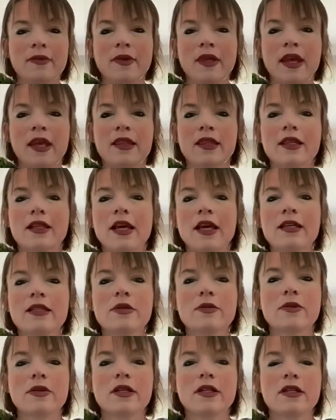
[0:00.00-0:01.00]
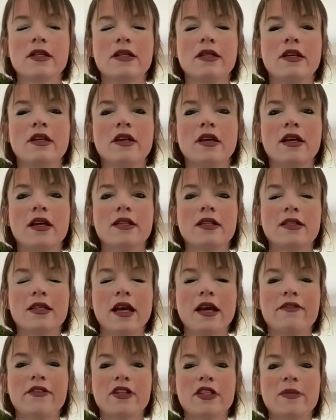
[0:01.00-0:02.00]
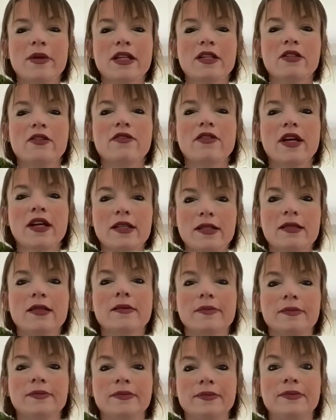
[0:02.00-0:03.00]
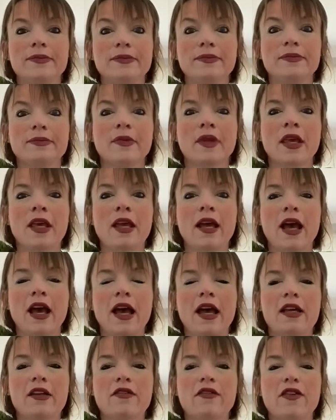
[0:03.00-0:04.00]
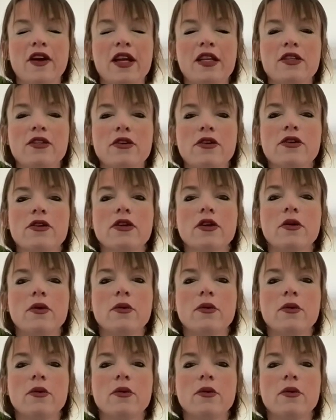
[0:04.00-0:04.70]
And the last one does it have our special friends? And Fred talk.